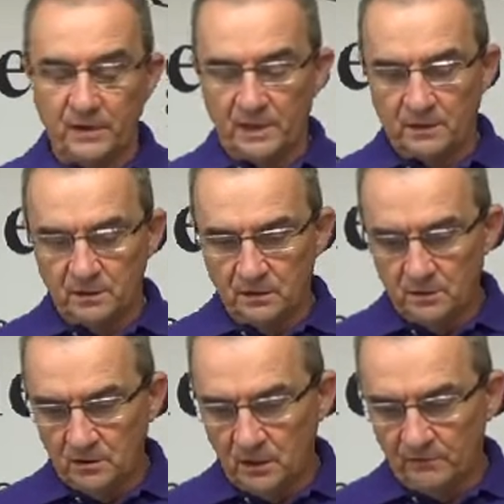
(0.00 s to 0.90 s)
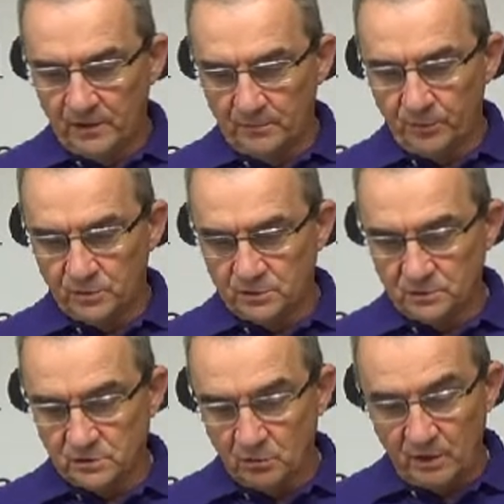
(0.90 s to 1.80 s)
of that of that
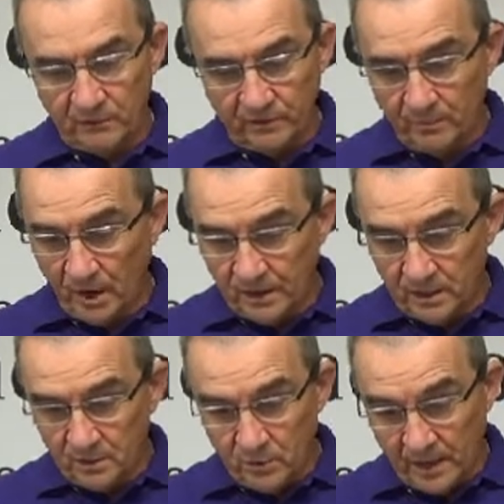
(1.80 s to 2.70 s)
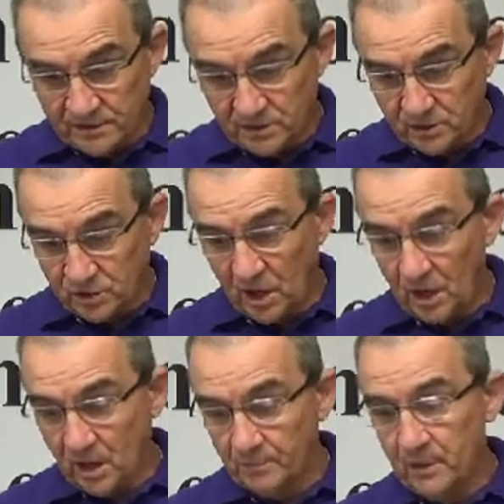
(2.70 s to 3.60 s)
person. So everybody who has a
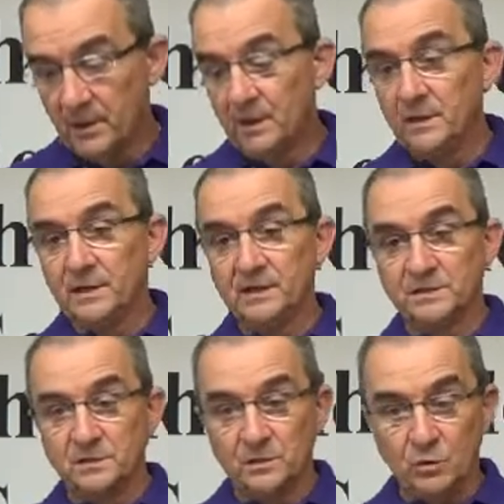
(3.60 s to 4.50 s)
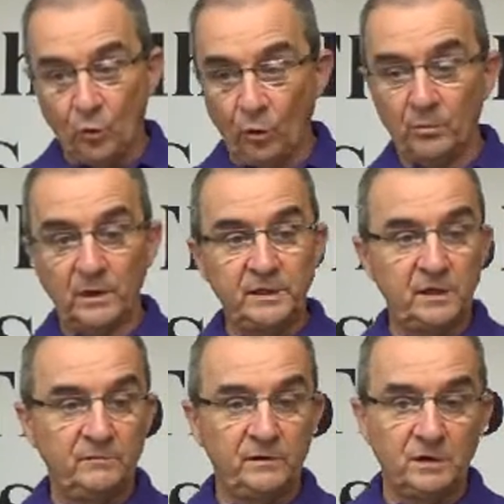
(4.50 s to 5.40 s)
job is normally
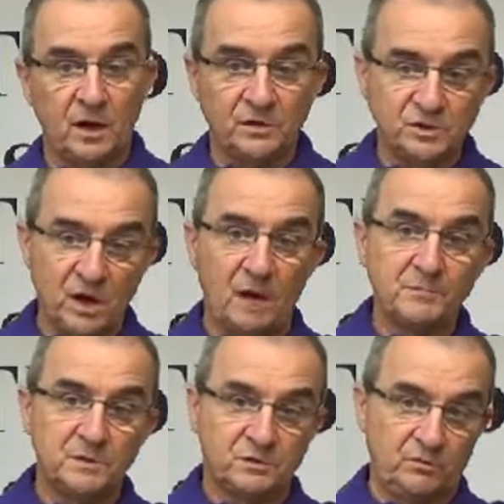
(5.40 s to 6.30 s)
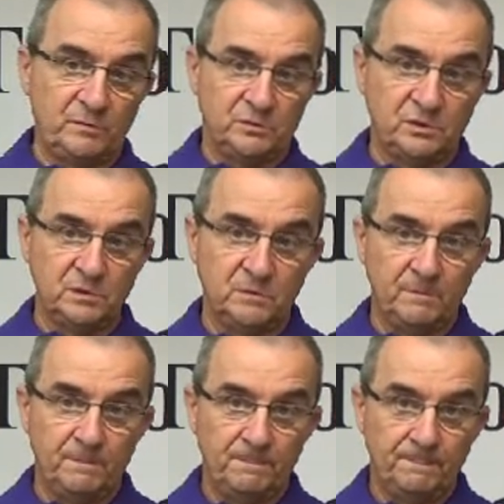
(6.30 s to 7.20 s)
given a job description
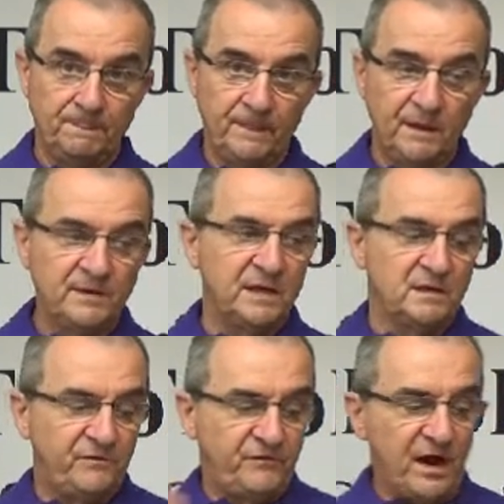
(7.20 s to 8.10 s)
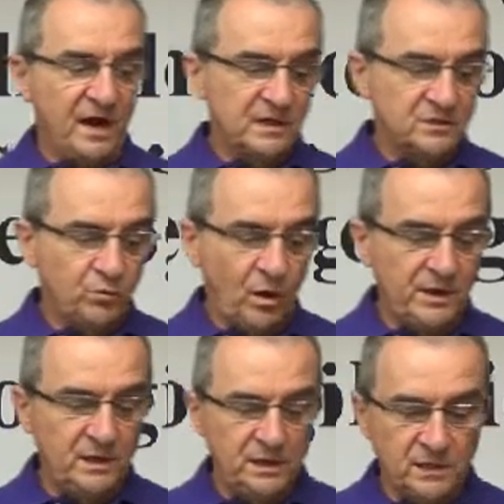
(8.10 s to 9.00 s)
that defines
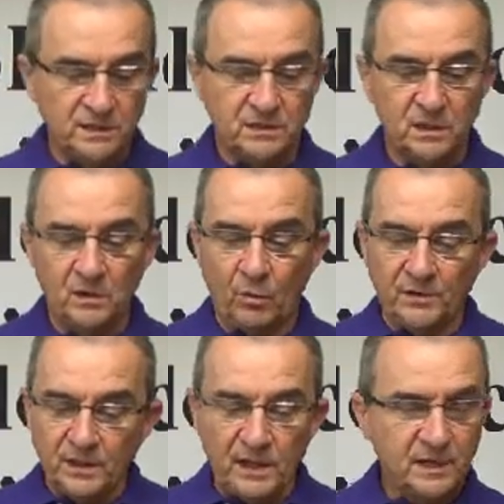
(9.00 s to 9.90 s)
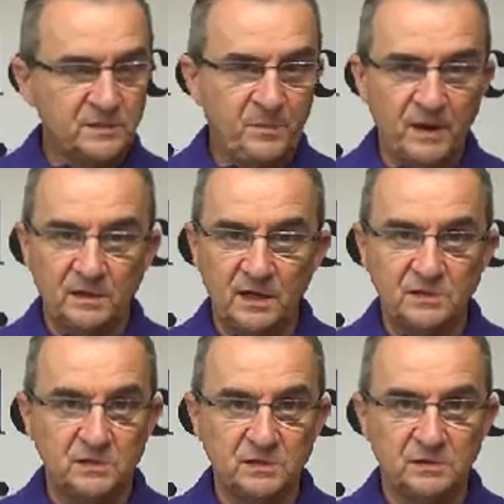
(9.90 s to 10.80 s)
what it is, what the
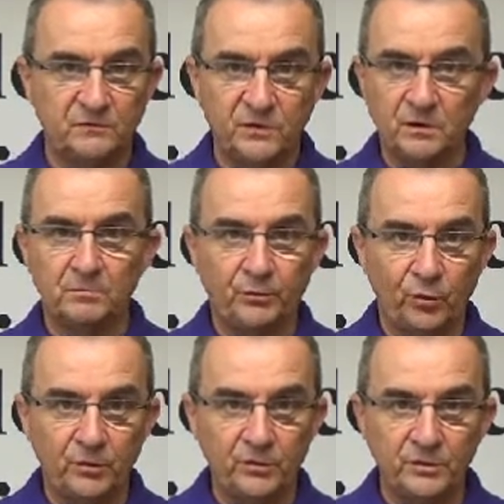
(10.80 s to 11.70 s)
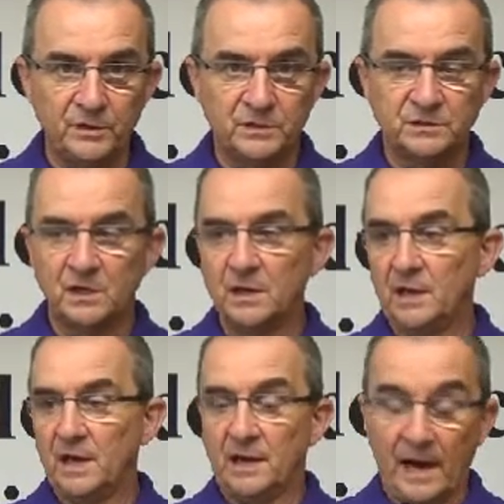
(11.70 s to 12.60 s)
expectations of their employer is,
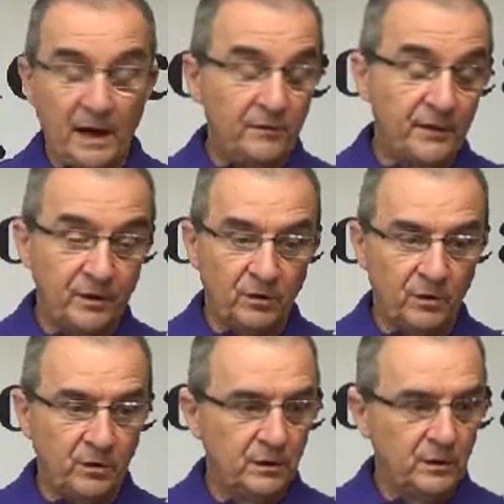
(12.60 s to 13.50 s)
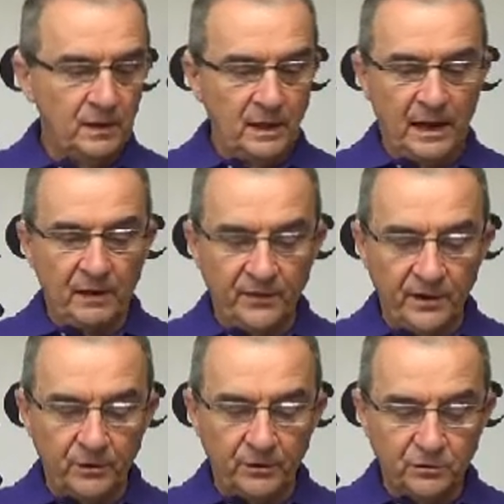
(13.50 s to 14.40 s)
and how they are how
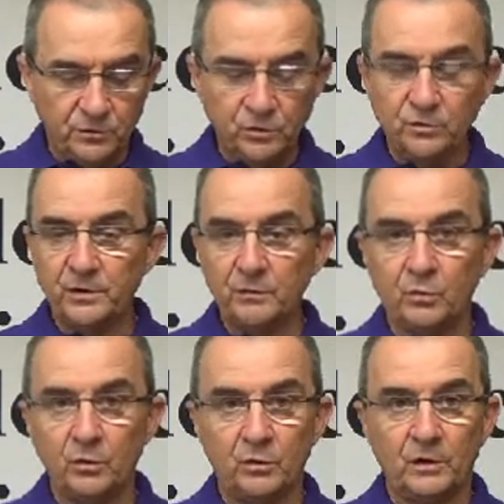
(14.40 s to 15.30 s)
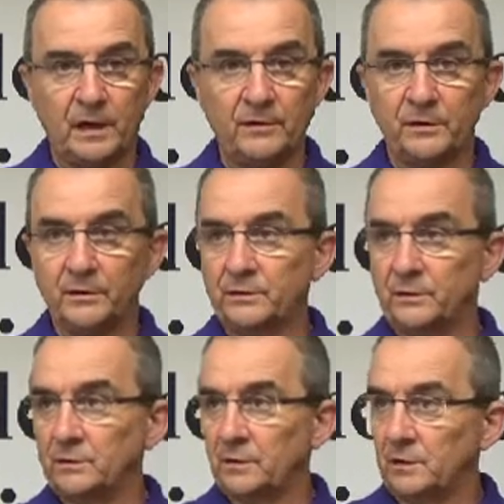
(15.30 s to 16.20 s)
they are to do their work, how they're,
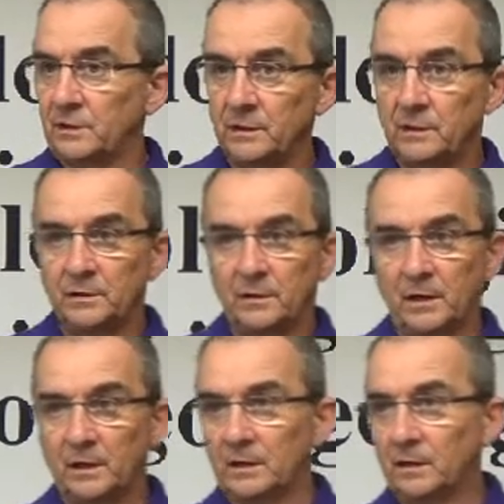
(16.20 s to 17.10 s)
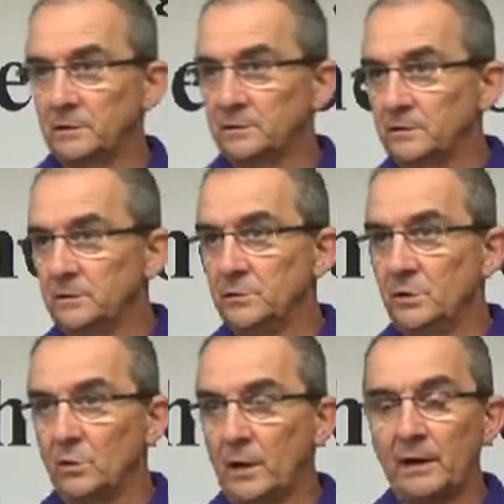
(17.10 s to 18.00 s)
uh, uh, you
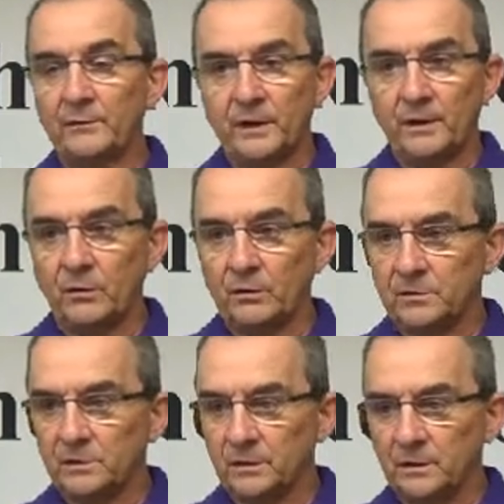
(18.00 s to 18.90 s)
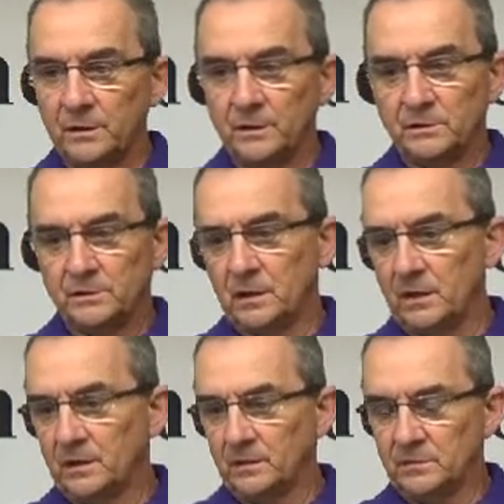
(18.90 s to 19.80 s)
know, how they are to
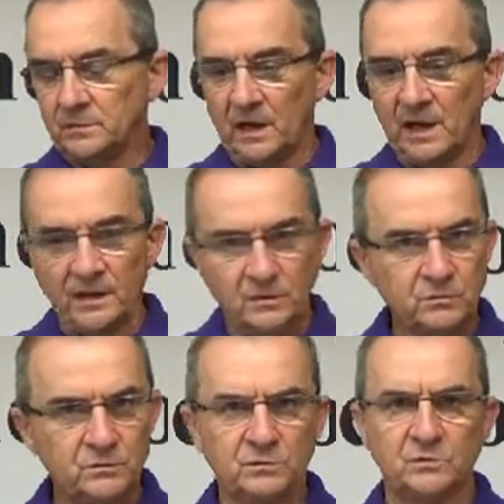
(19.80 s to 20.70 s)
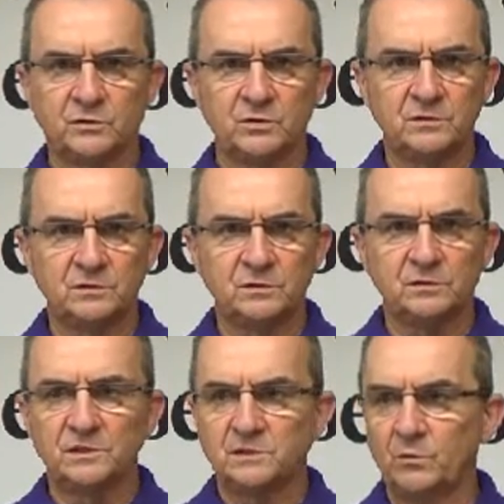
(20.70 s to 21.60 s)
uh, to handle certain
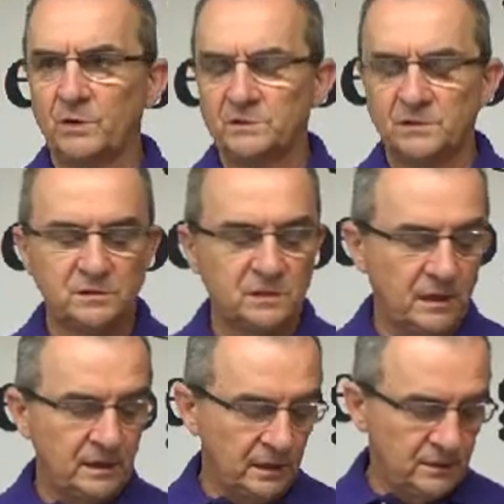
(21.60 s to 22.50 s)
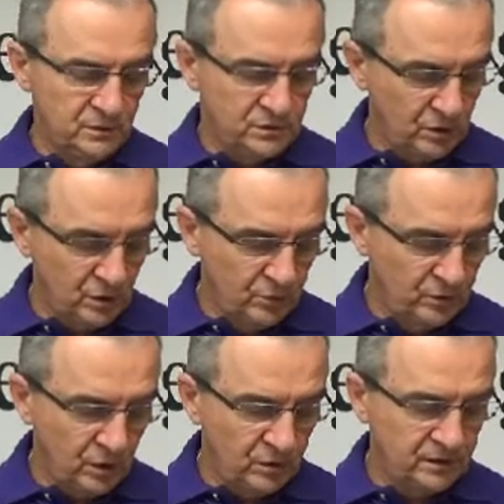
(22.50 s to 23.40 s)
situations. I, I, used to own
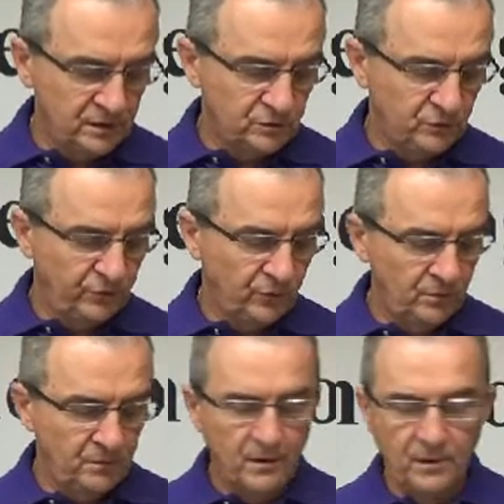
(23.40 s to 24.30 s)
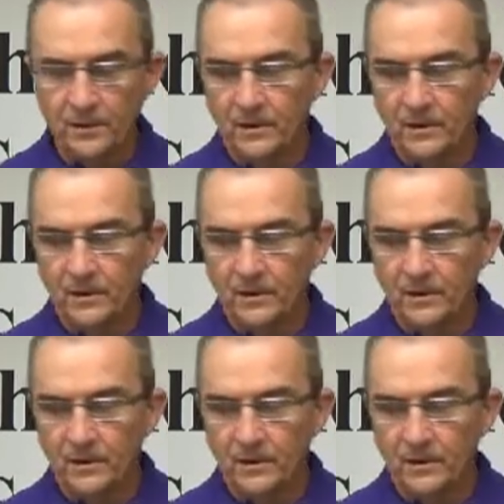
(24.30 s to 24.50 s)
an architectural firm,